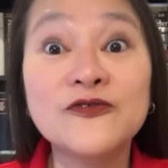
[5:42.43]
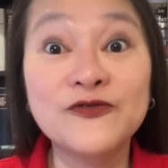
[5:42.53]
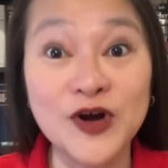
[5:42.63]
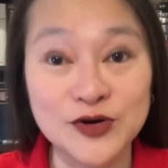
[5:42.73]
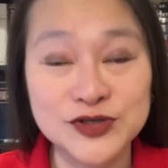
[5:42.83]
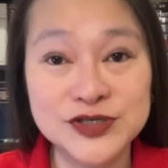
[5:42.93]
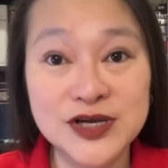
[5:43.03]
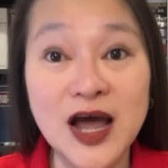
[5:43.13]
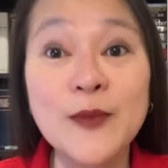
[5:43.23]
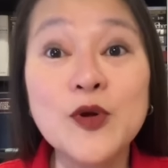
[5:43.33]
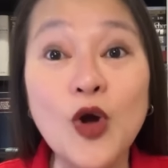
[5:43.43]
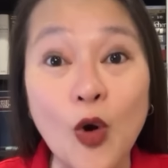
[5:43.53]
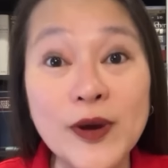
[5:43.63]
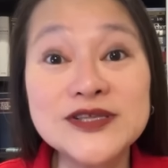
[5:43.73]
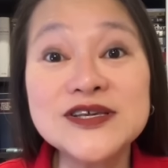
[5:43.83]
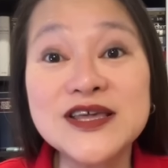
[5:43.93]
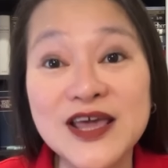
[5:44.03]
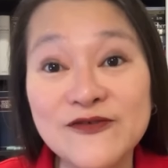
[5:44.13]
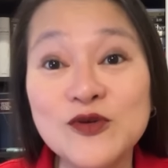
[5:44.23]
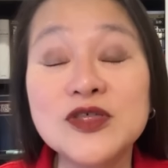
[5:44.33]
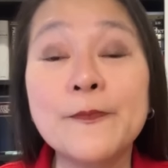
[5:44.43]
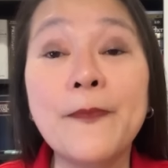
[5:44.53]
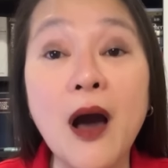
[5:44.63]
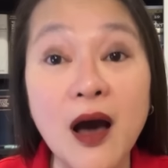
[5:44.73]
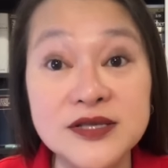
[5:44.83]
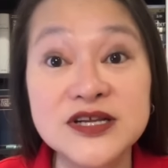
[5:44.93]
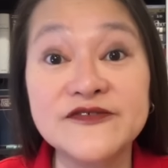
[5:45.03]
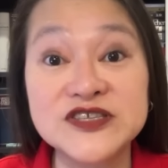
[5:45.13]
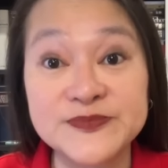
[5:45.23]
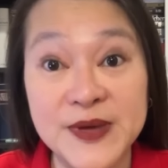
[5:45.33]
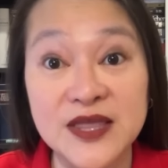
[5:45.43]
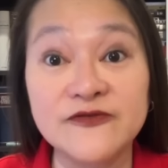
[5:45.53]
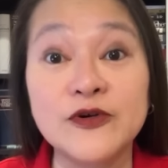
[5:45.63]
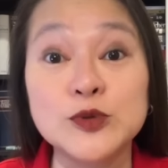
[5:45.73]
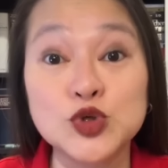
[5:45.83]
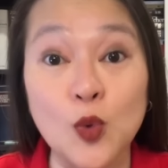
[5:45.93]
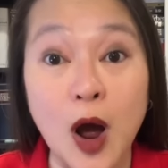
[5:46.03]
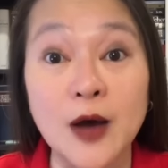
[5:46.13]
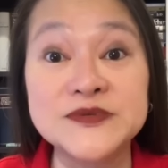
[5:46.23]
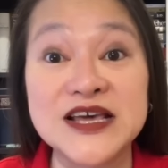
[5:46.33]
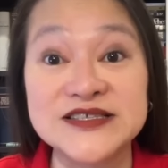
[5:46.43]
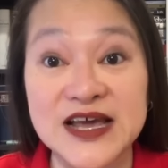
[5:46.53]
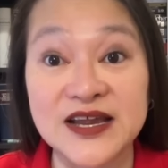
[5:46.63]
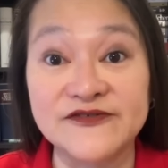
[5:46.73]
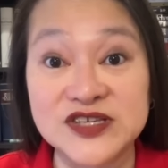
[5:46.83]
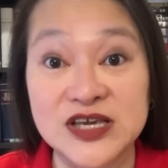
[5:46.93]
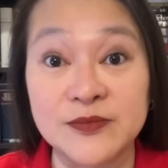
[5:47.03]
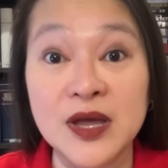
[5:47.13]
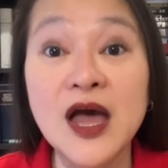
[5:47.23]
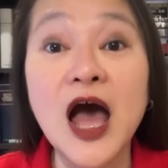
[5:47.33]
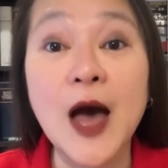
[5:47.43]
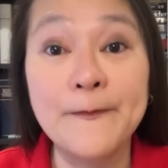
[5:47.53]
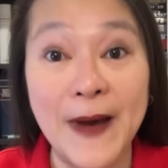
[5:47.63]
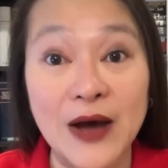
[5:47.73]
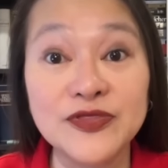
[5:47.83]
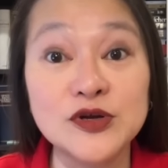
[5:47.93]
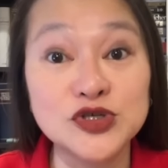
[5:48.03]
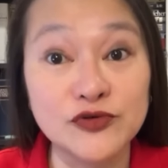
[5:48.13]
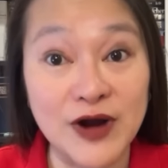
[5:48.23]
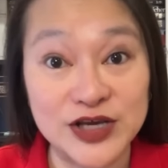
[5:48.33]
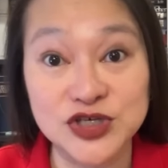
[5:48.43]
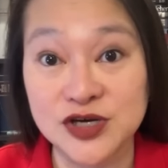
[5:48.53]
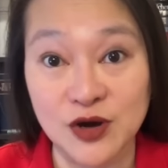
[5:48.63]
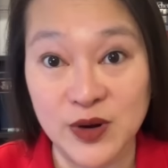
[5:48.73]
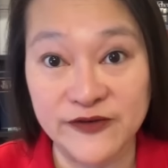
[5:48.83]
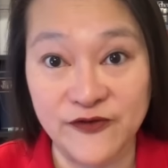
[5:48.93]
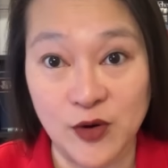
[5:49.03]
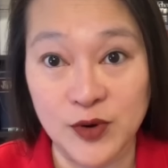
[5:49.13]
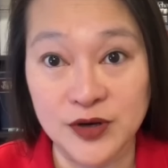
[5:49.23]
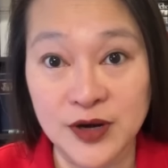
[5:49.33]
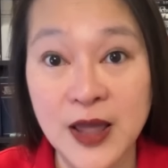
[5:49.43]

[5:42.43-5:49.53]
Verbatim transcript: First, I'm going to give you the positive spin from Schwab's executive team about their direction going forward.